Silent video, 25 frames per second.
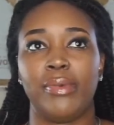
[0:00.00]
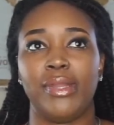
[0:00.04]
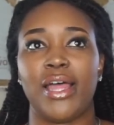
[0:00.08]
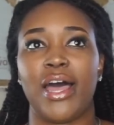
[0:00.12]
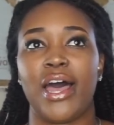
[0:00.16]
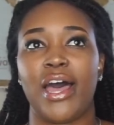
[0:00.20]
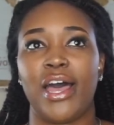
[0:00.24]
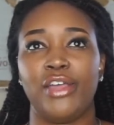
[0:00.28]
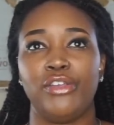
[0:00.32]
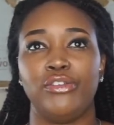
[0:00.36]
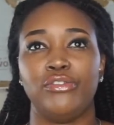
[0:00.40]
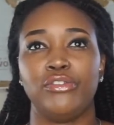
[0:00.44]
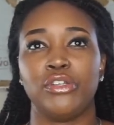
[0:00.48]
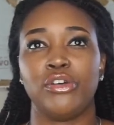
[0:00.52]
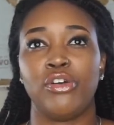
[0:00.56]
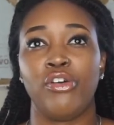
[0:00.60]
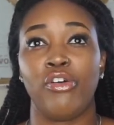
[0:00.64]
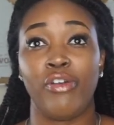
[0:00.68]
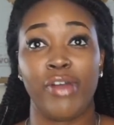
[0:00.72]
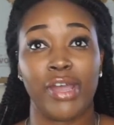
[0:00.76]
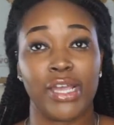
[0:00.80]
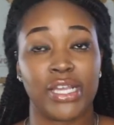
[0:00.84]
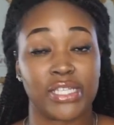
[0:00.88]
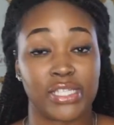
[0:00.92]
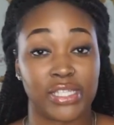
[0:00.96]
I use
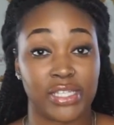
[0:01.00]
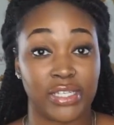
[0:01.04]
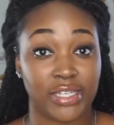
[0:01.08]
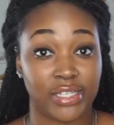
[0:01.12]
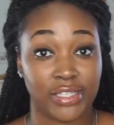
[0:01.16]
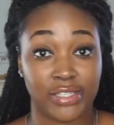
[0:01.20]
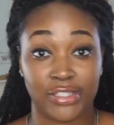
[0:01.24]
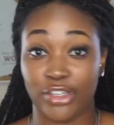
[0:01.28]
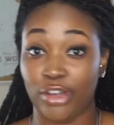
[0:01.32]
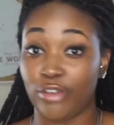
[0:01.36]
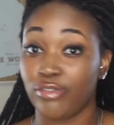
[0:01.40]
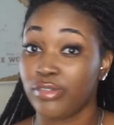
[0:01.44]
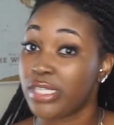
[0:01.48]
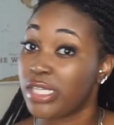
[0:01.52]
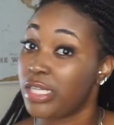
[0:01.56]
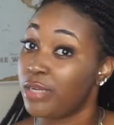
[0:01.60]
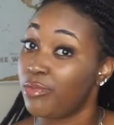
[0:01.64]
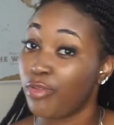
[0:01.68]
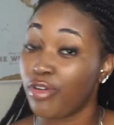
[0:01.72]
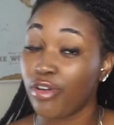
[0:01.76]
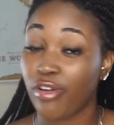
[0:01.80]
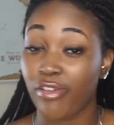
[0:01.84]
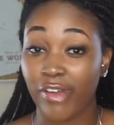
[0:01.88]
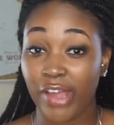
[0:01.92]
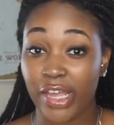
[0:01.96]
Craigslist. Don't sleep
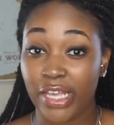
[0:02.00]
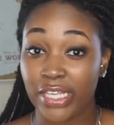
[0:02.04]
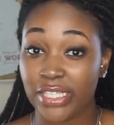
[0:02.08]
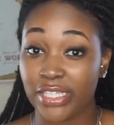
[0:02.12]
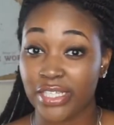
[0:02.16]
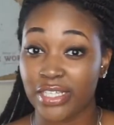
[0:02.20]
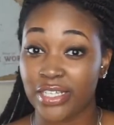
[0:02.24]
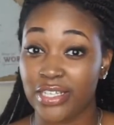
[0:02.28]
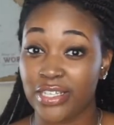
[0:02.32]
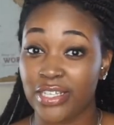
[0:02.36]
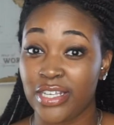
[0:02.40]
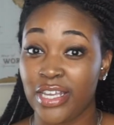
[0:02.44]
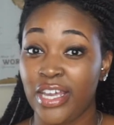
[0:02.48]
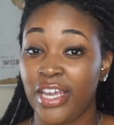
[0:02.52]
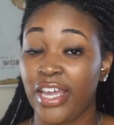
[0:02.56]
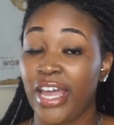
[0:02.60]
on Craigslist.